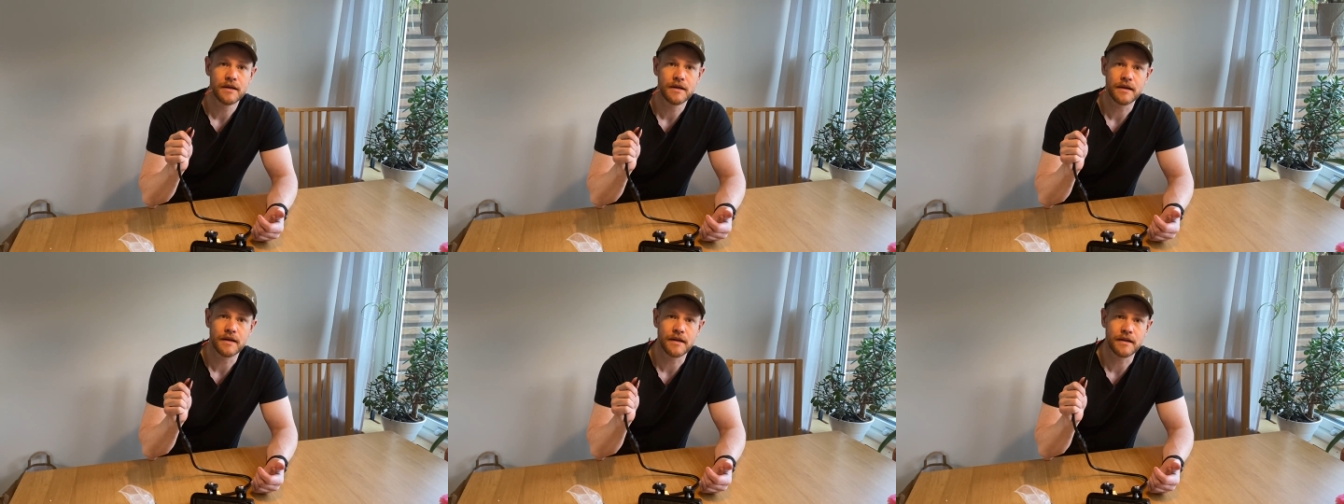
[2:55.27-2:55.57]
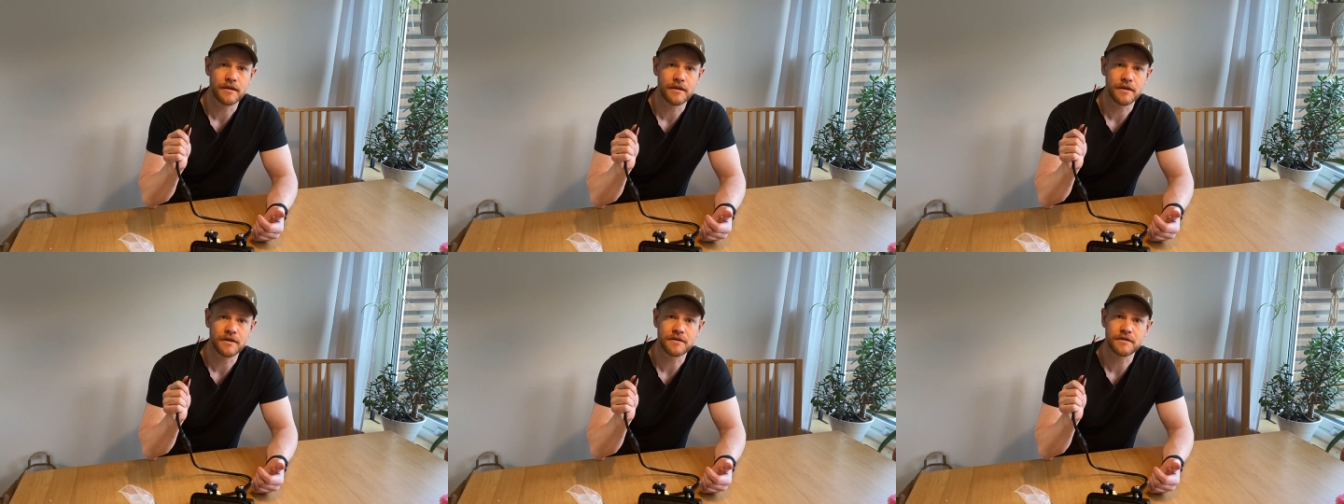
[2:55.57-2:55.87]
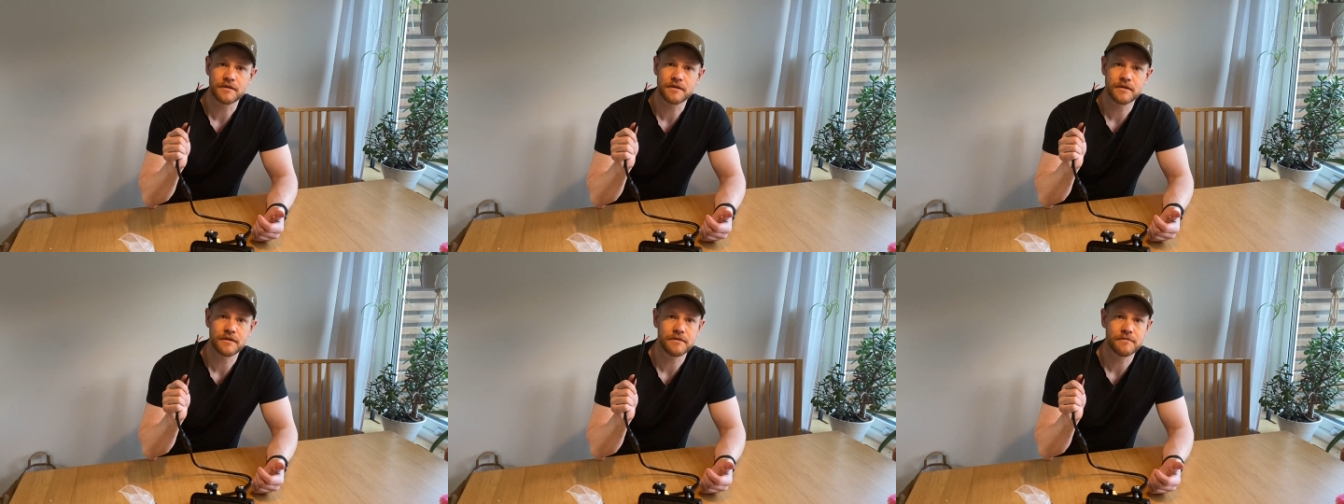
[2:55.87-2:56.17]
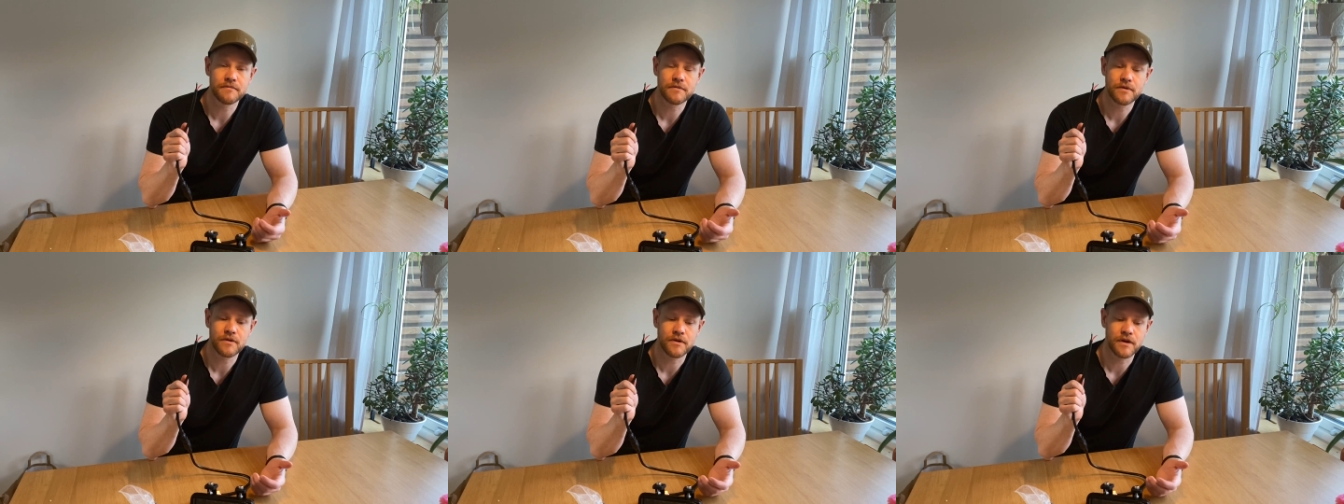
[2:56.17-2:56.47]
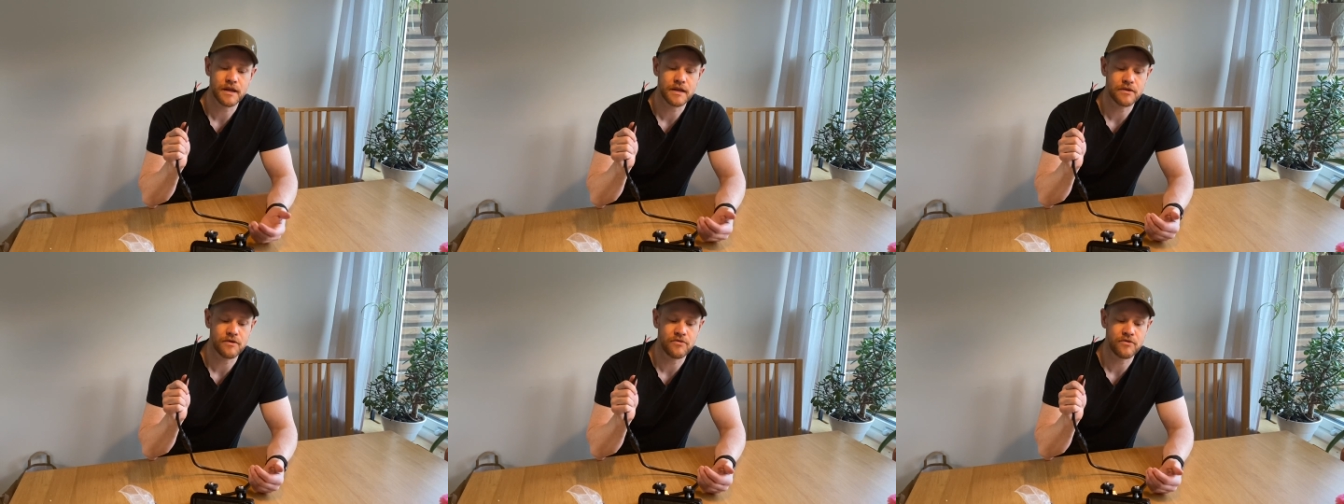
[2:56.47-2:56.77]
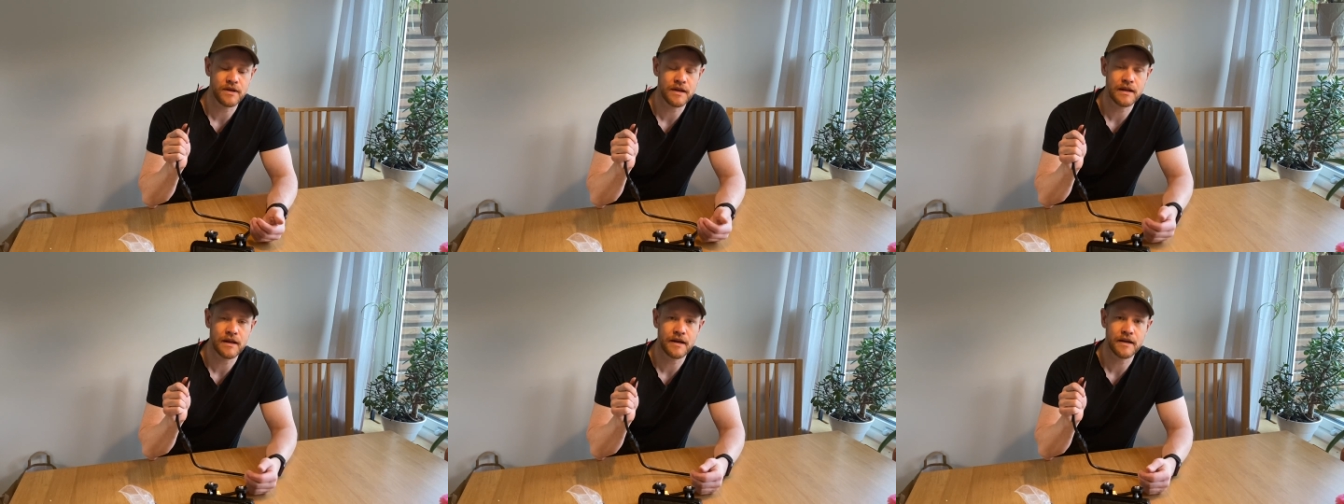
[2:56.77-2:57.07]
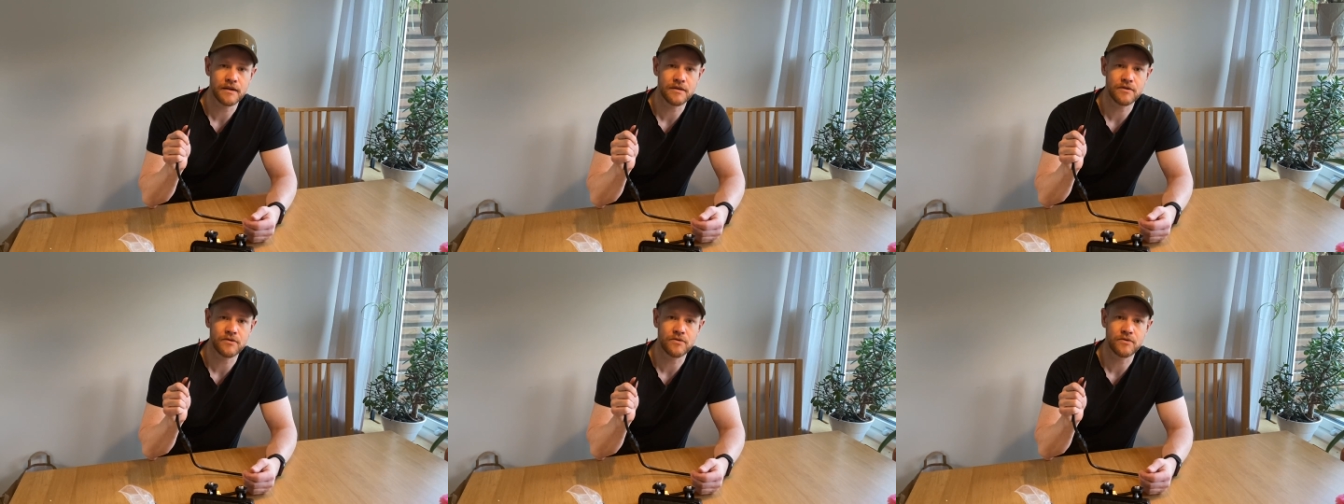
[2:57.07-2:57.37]
and just connect the relay
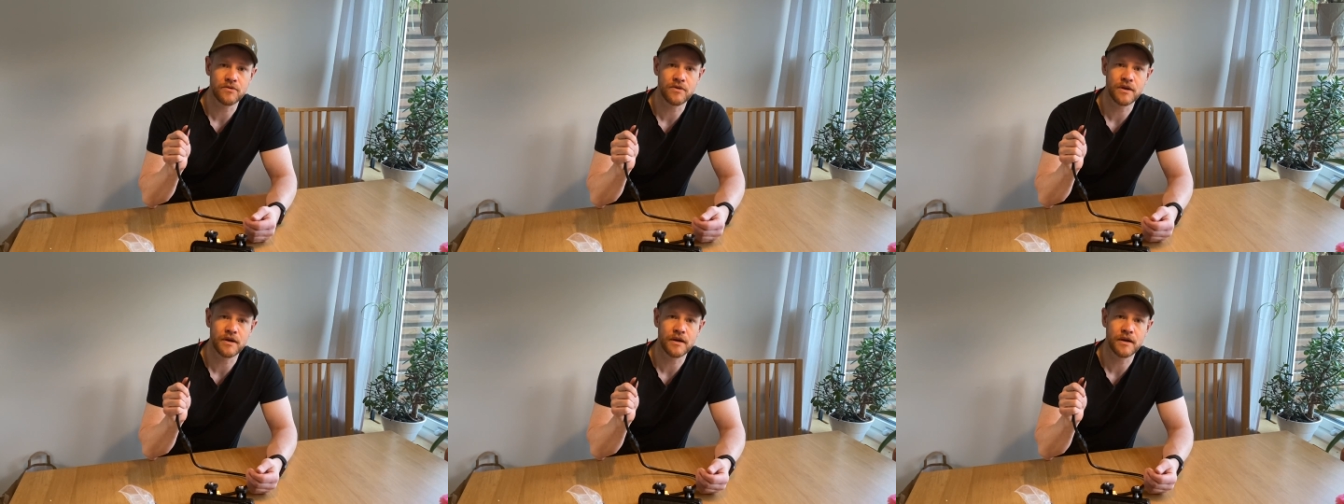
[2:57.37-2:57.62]
to